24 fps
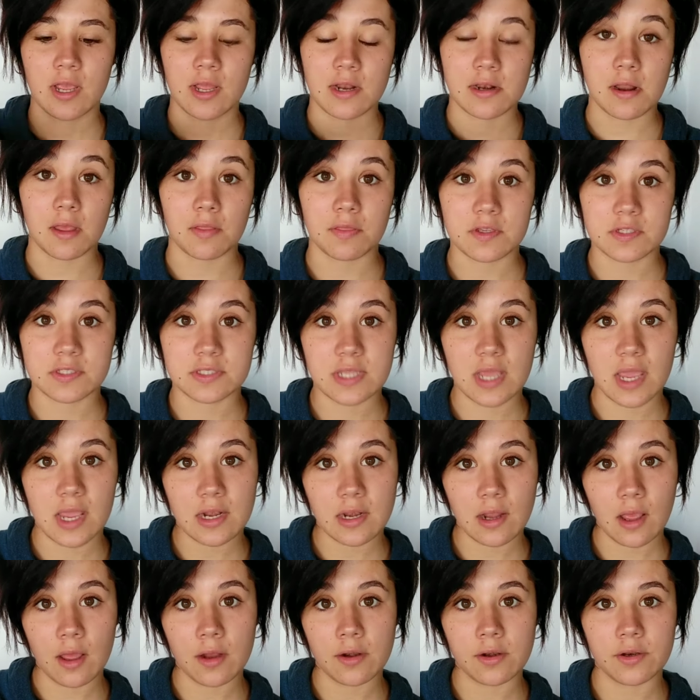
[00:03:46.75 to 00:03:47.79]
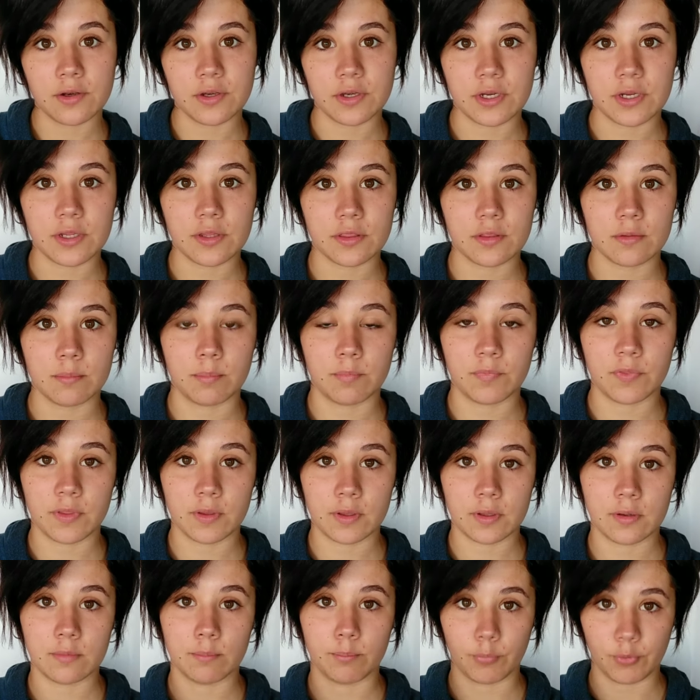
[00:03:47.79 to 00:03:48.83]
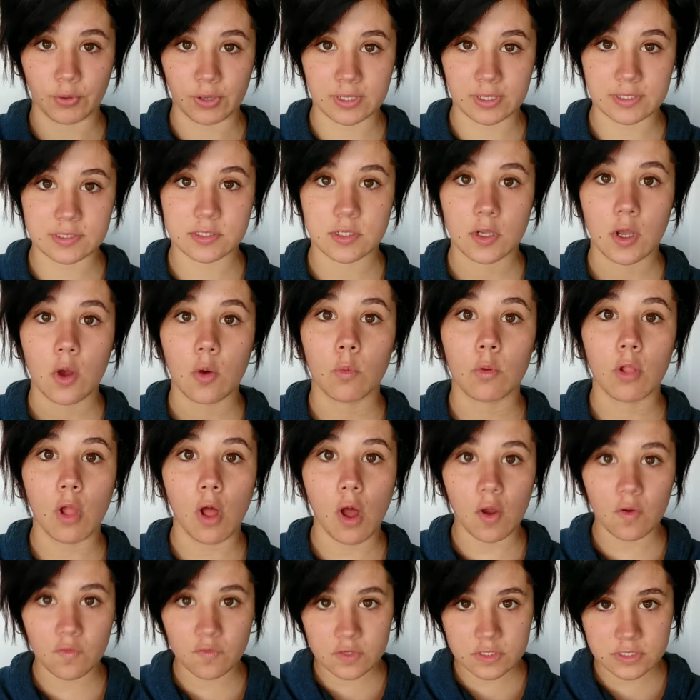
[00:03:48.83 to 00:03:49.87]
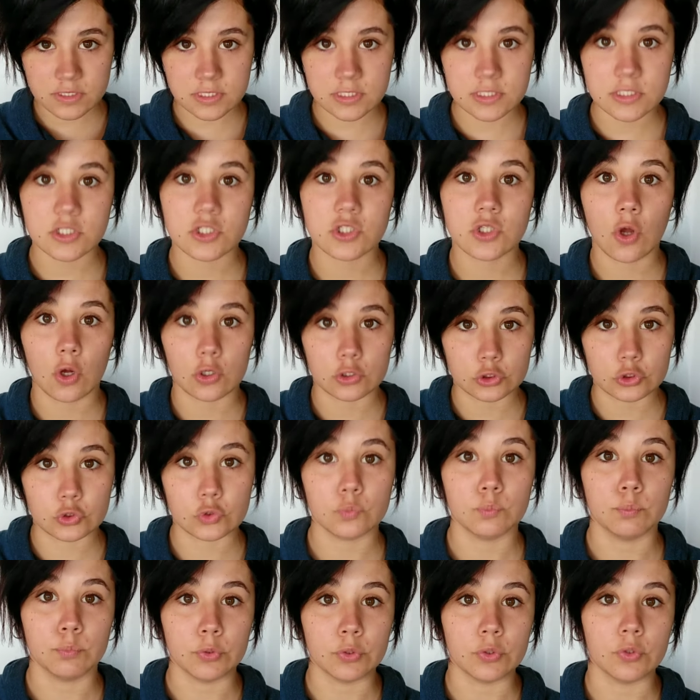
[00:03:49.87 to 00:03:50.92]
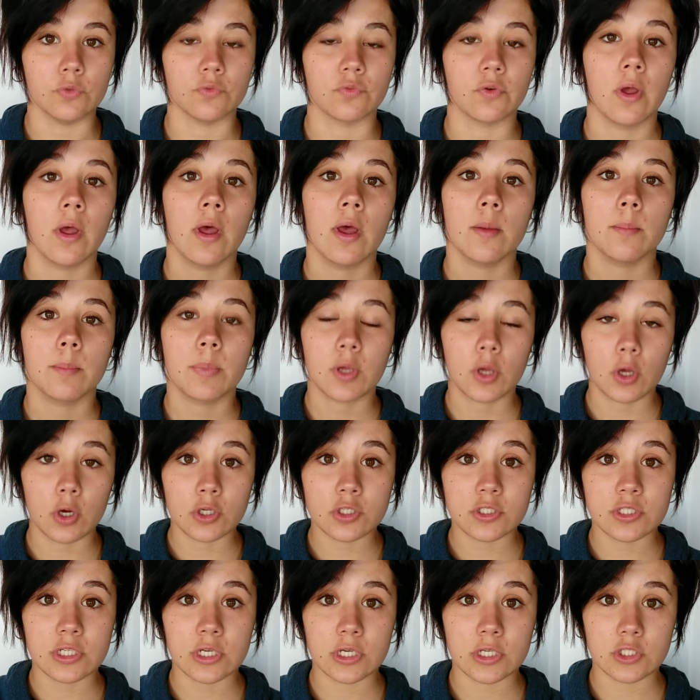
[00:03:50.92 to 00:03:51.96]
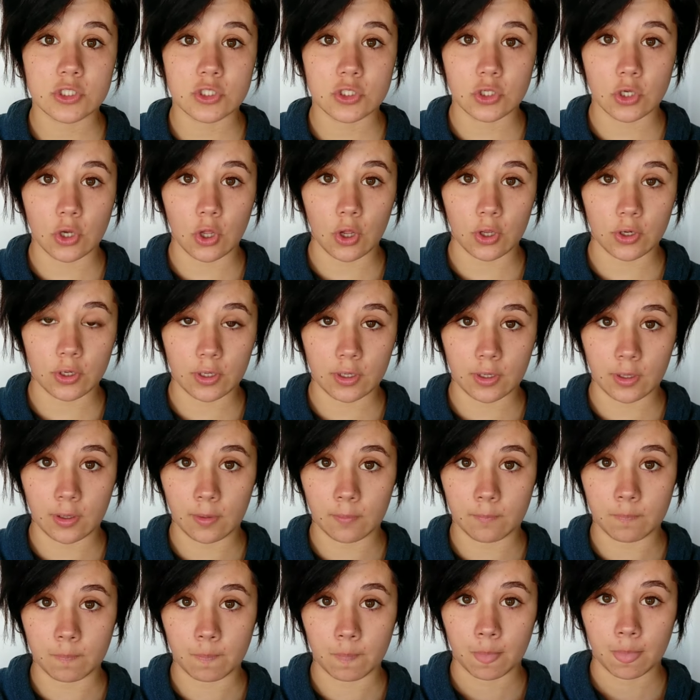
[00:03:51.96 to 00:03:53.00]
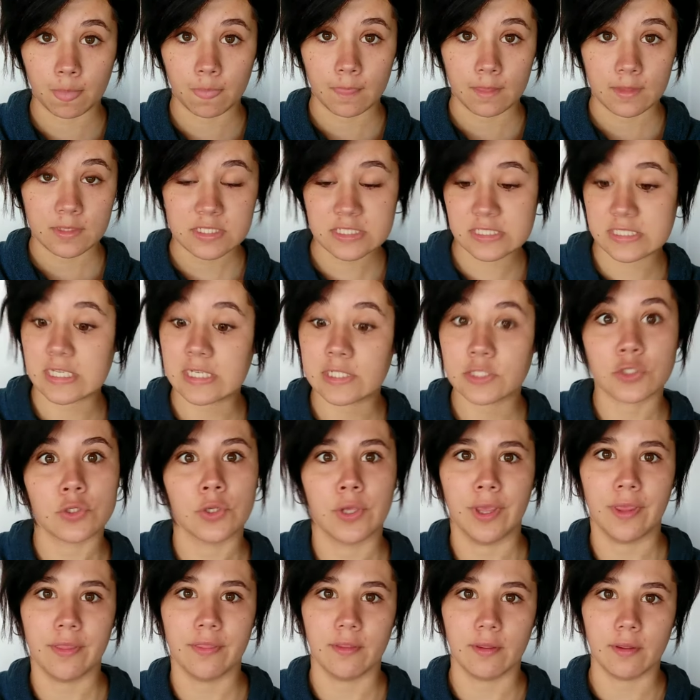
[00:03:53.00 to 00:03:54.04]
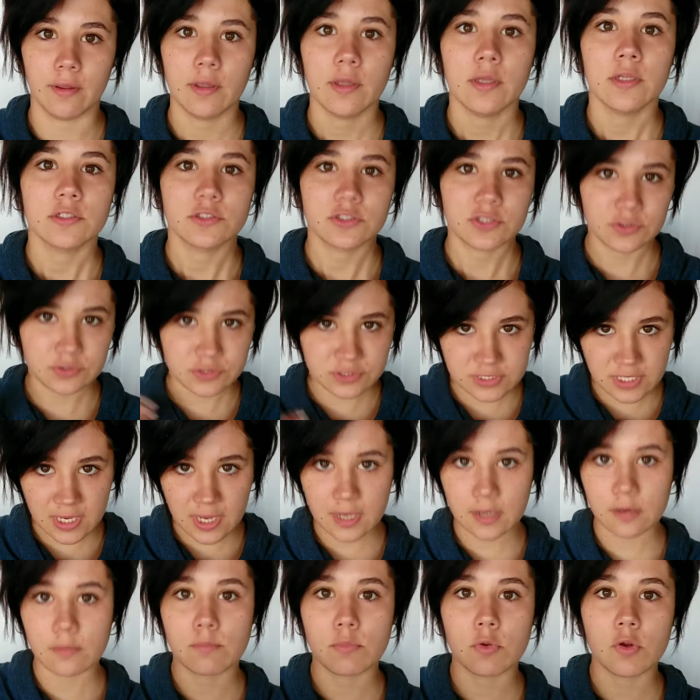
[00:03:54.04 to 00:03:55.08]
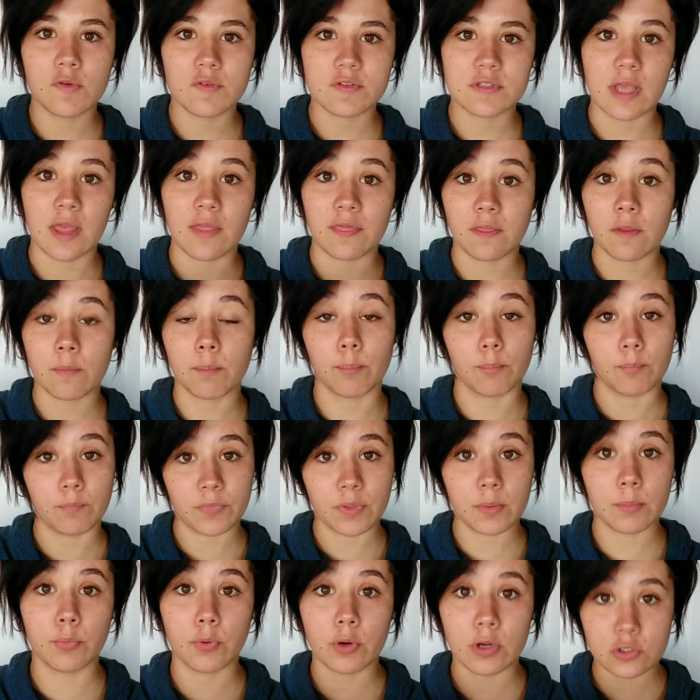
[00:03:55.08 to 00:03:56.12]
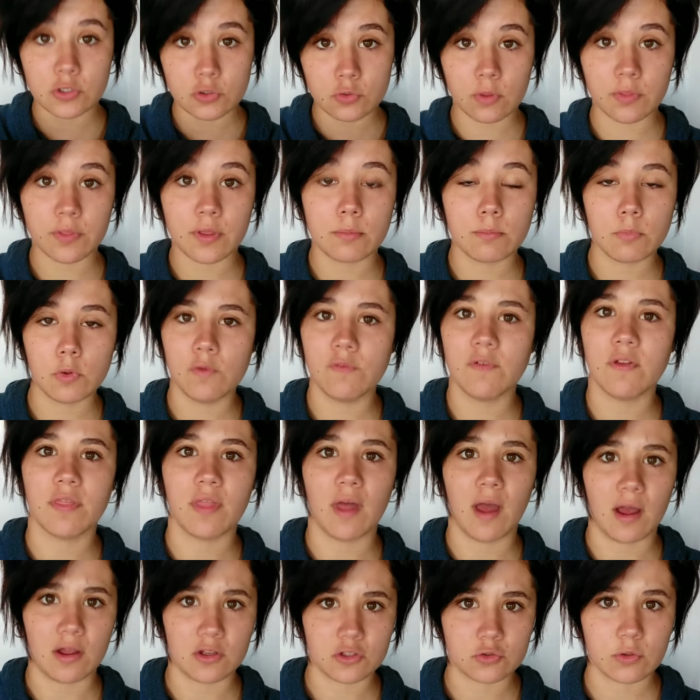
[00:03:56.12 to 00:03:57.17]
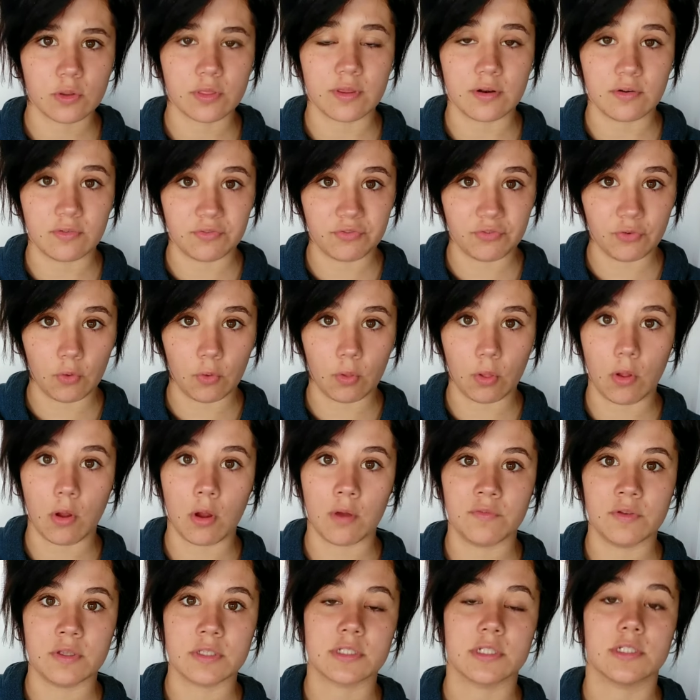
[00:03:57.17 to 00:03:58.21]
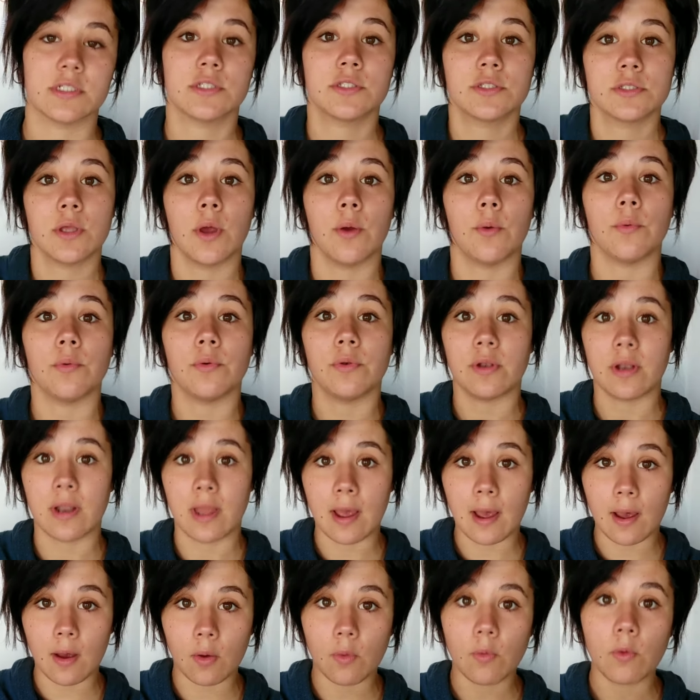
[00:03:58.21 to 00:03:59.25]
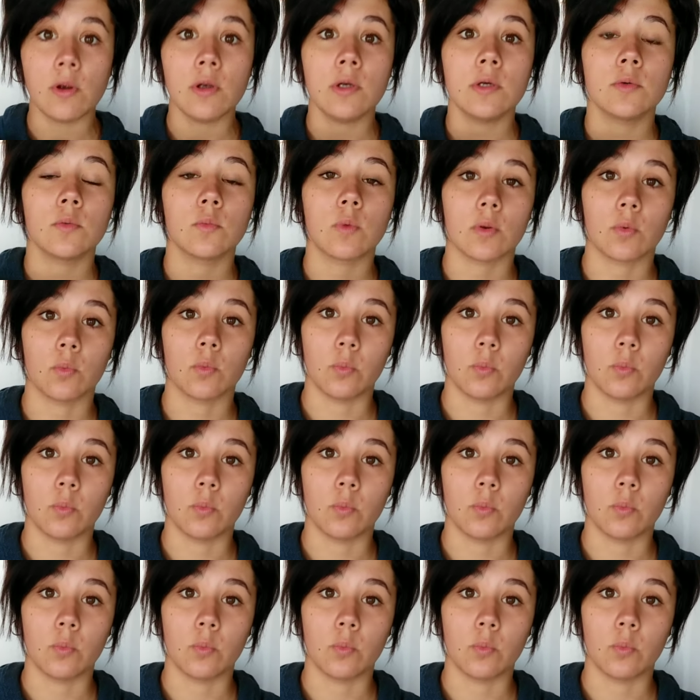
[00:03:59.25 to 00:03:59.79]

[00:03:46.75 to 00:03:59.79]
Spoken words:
Now the sand underneath the bricks will obviously start to move because it is not stick together. So sand moves and the bricks will then move and the house will then fall, obviously. So now what